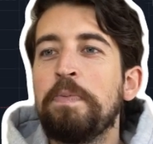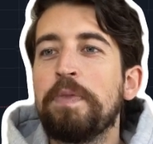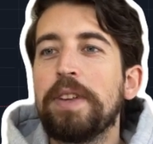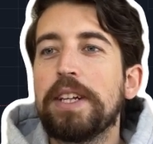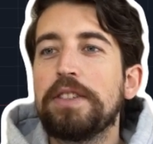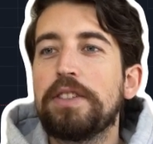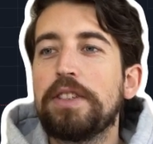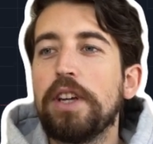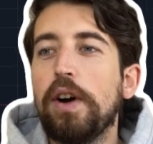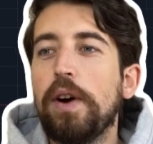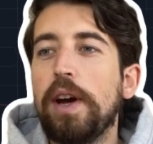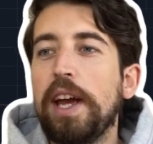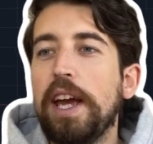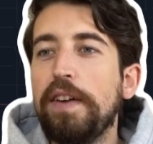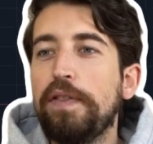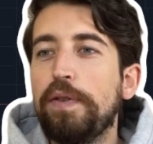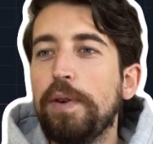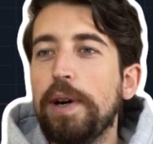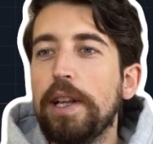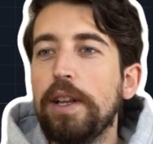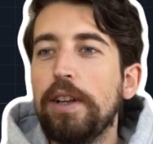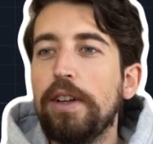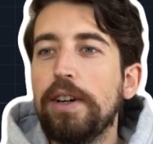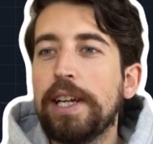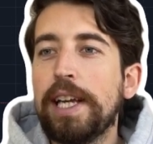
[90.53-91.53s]
So if
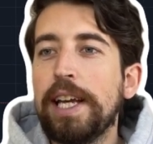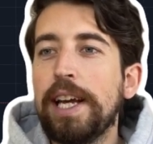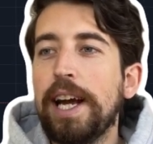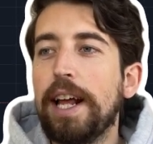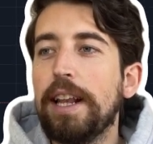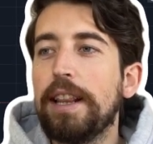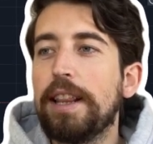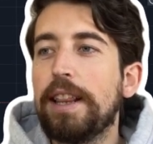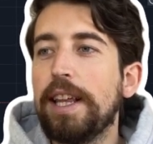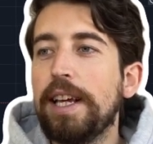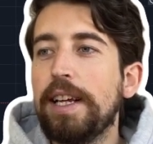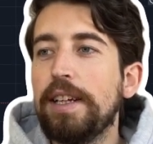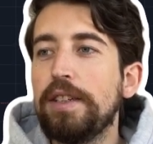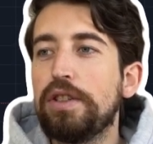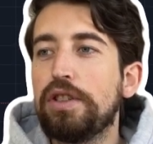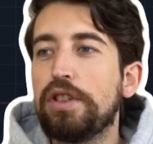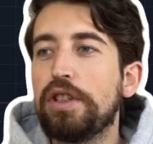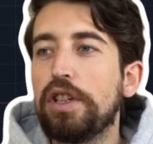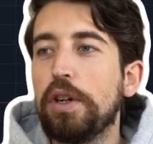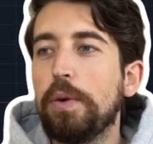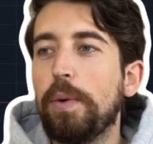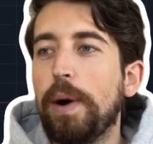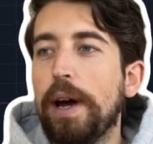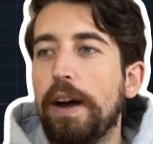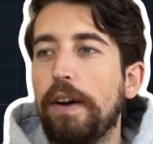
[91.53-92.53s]
we're looking at these
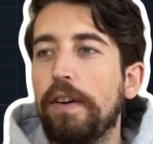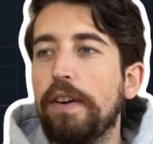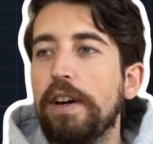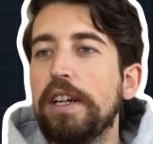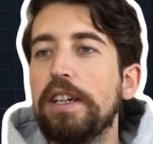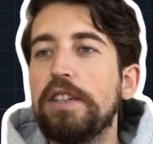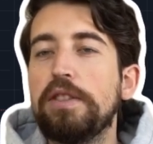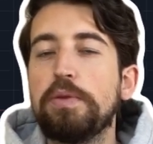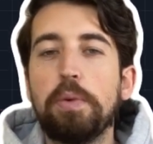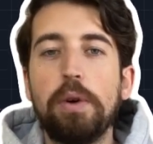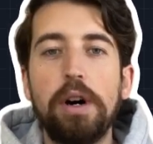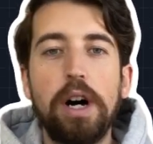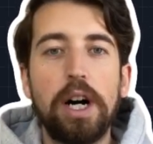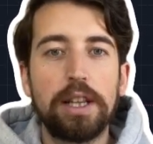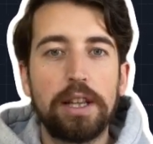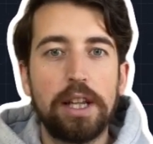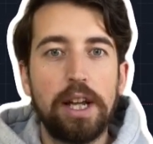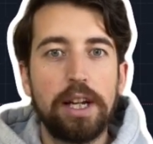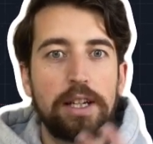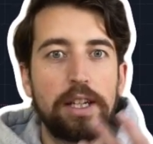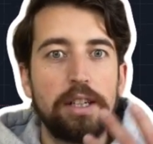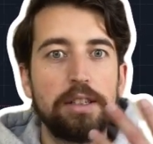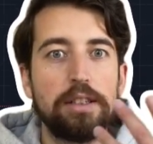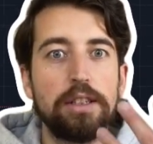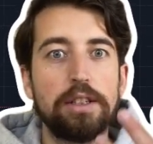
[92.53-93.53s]
two areas, what I'd
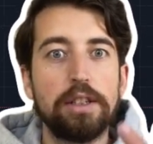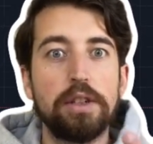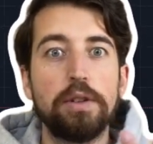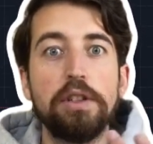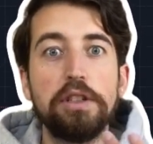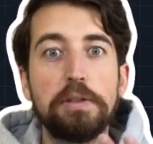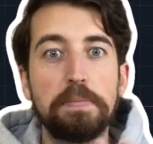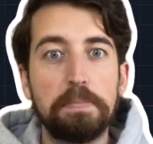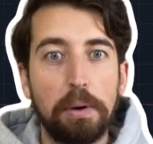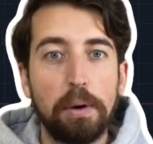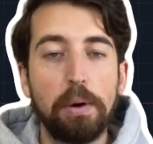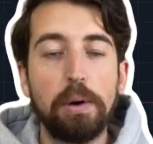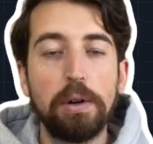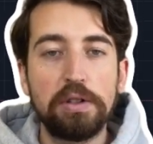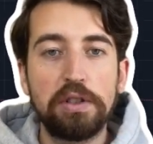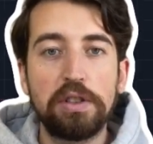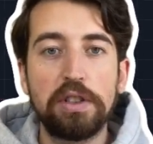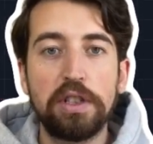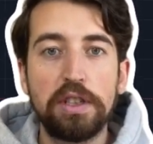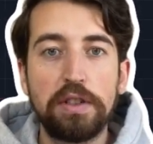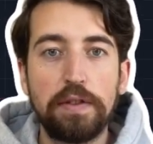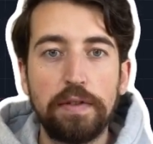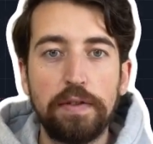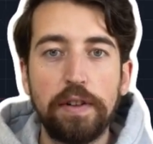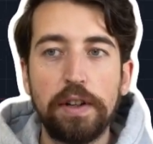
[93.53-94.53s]
like you to do is pause
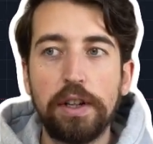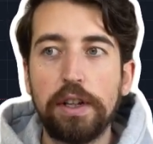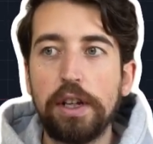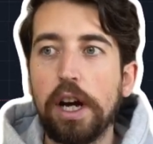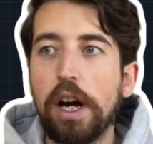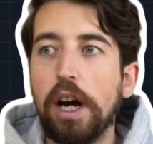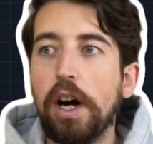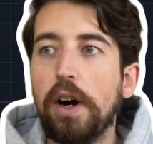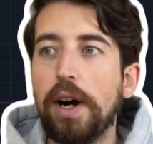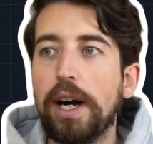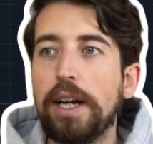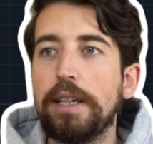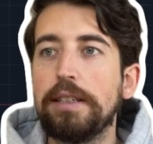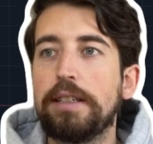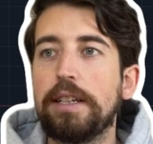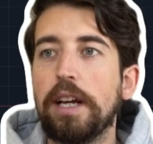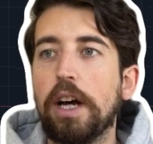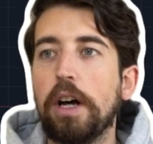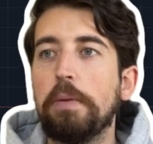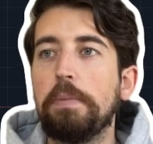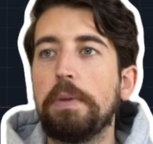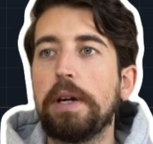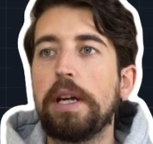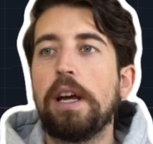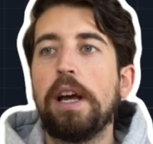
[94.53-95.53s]
this video and
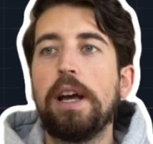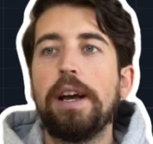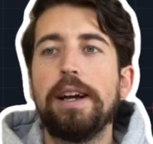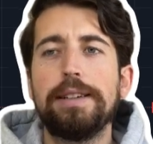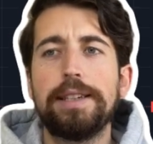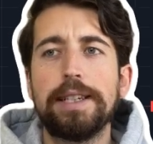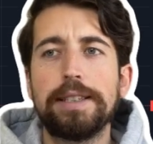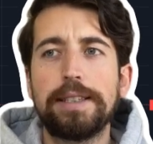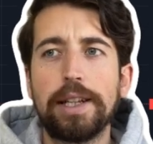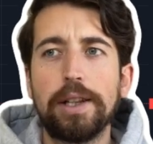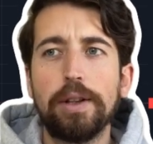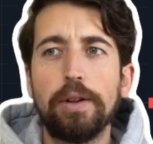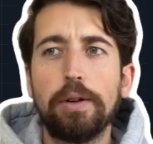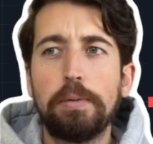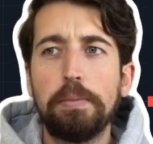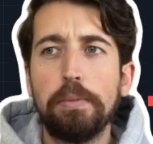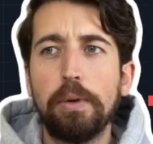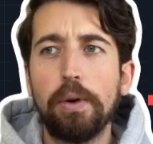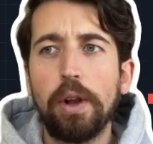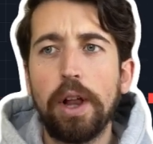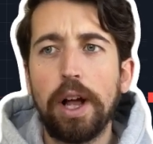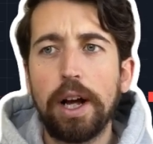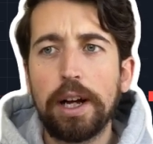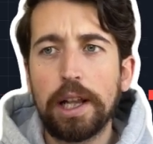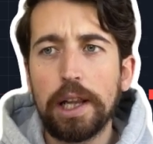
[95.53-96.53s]
tell me, does it look
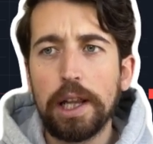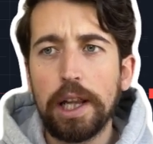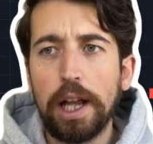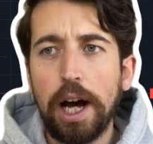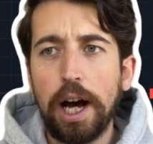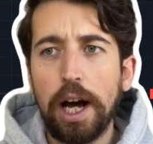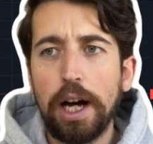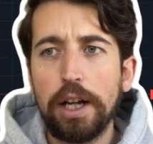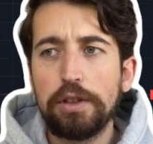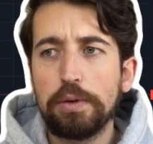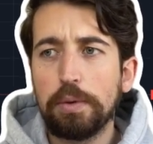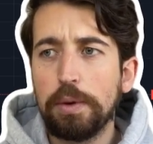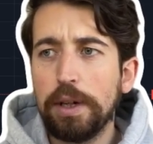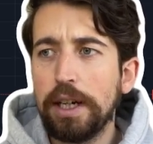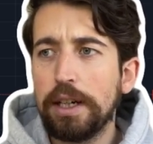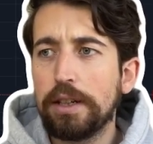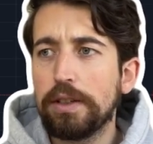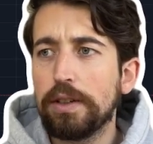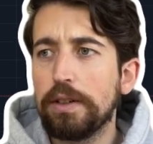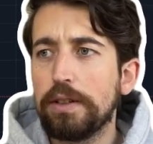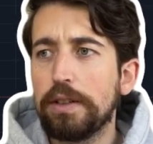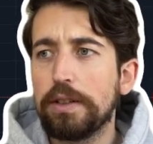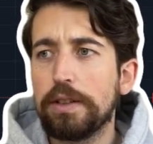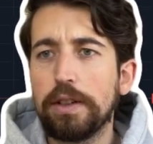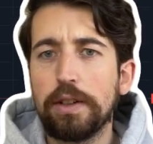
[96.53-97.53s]
more like large
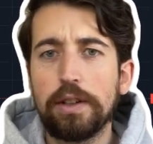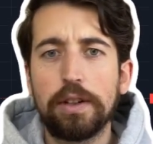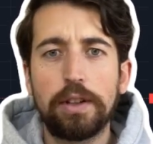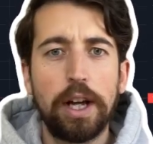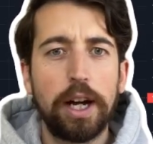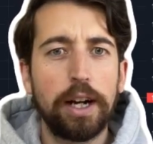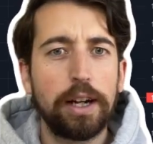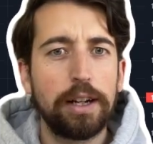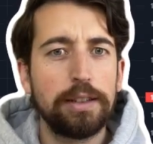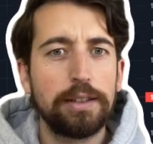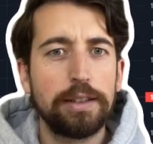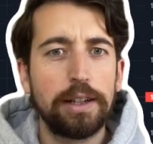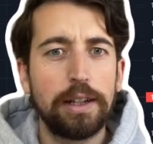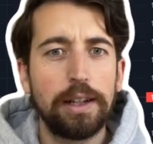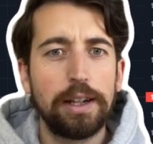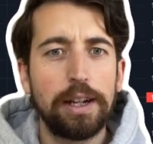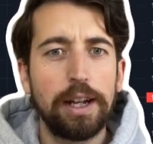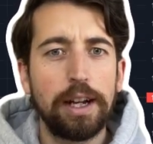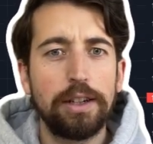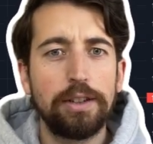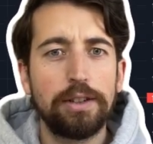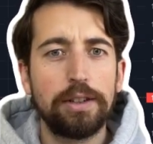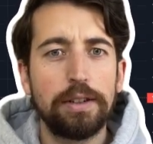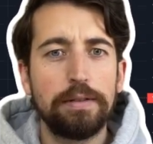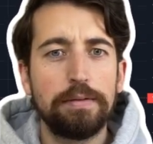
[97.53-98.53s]
wicks or does it look like
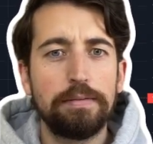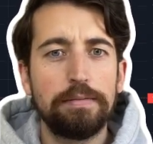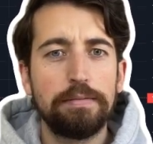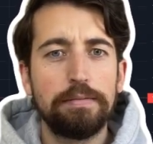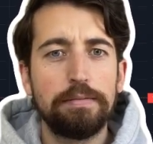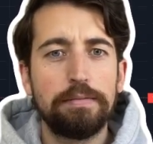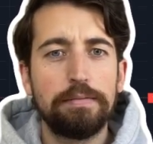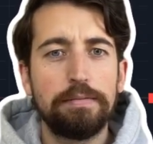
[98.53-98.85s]
consolidation?